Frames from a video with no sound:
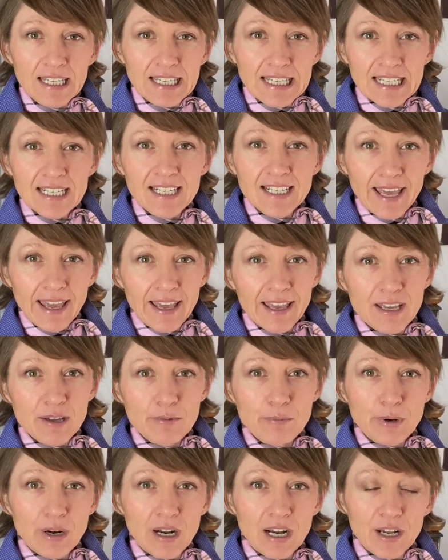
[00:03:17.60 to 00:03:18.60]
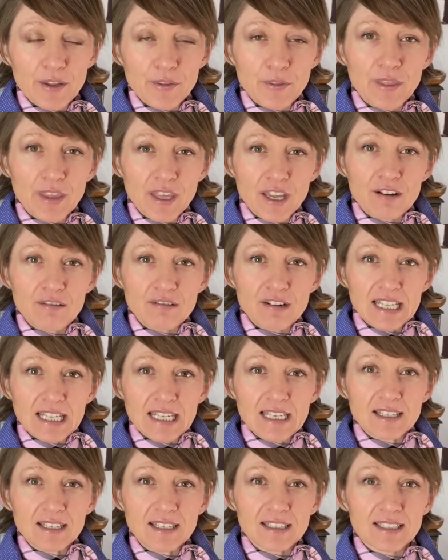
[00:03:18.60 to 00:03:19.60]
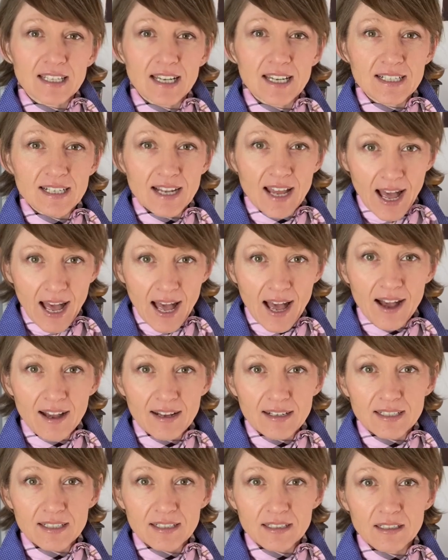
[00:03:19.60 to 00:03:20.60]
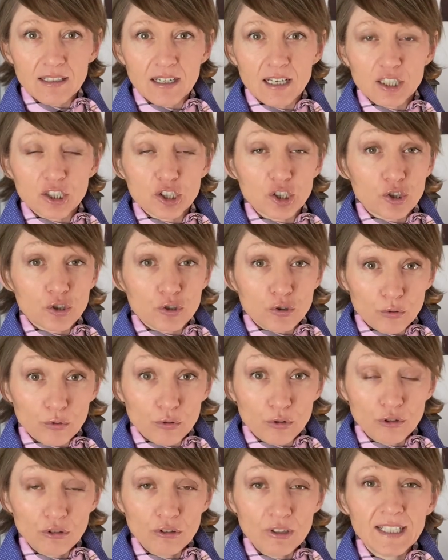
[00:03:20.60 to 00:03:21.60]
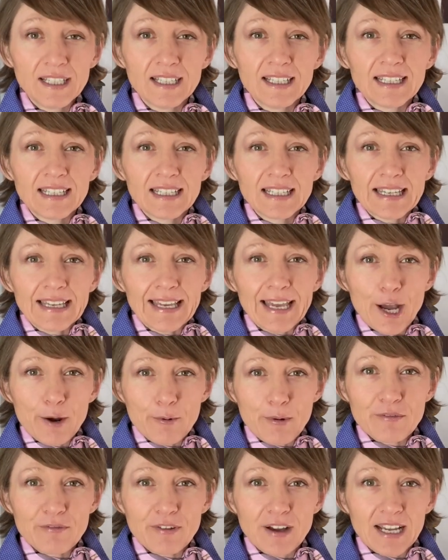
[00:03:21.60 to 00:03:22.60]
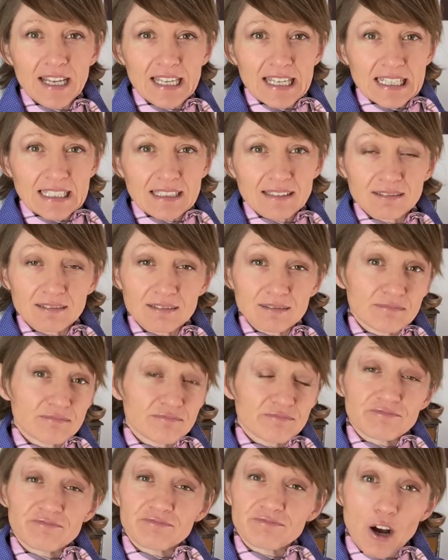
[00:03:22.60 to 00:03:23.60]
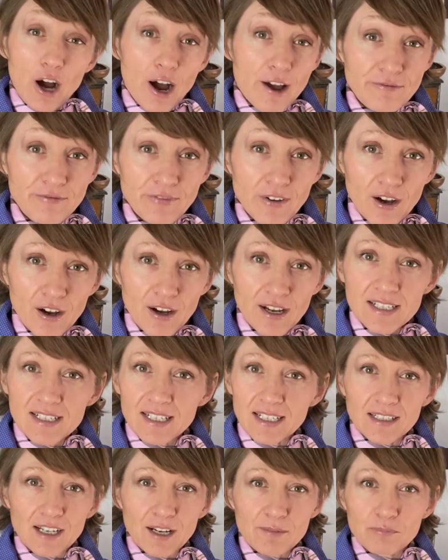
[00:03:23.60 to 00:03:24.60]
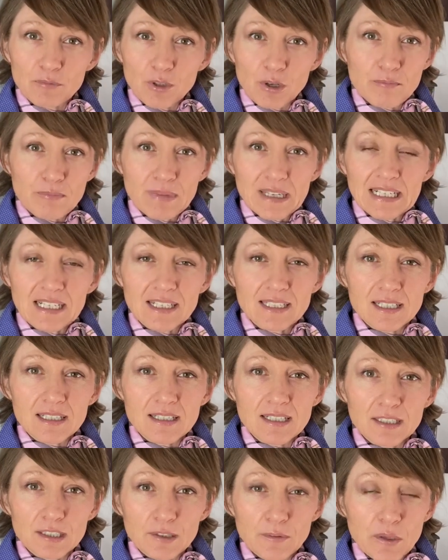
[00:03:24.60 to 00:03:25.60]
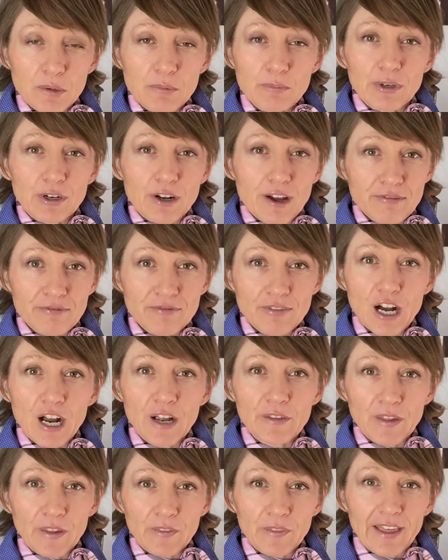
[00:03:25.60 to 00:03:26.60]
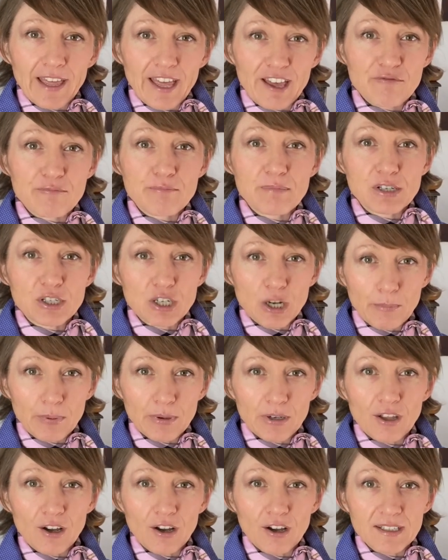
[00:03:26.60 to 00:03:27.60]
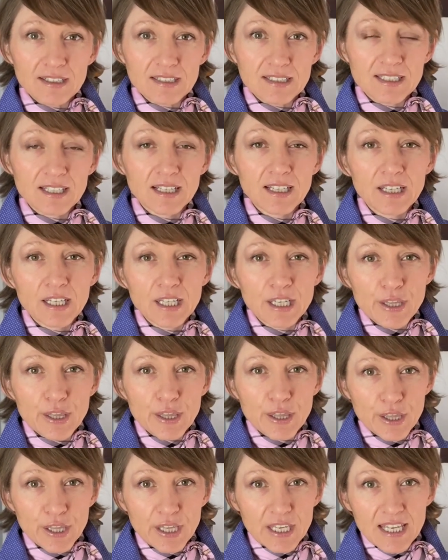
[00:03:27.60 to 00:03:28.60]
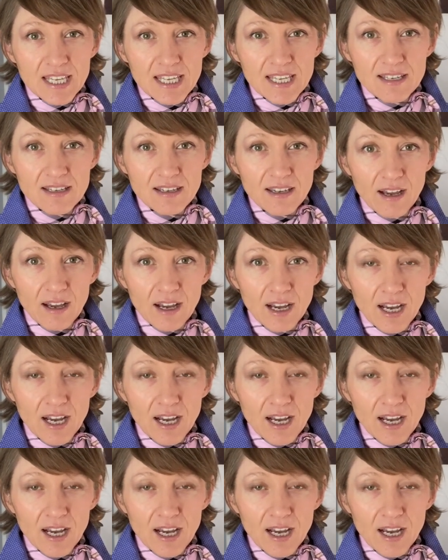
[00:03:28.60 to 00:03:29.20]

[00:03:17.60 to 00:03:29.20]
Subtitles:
In Canberra, there is an art store. However, I find, and I'm not meaning to diss on them, but I find that they have monopolized the